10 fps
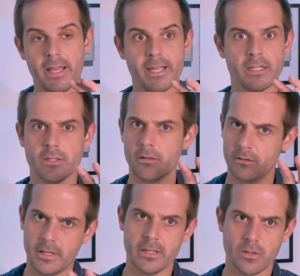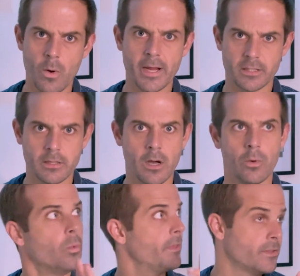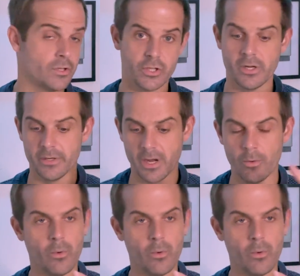is quite slow within the studio.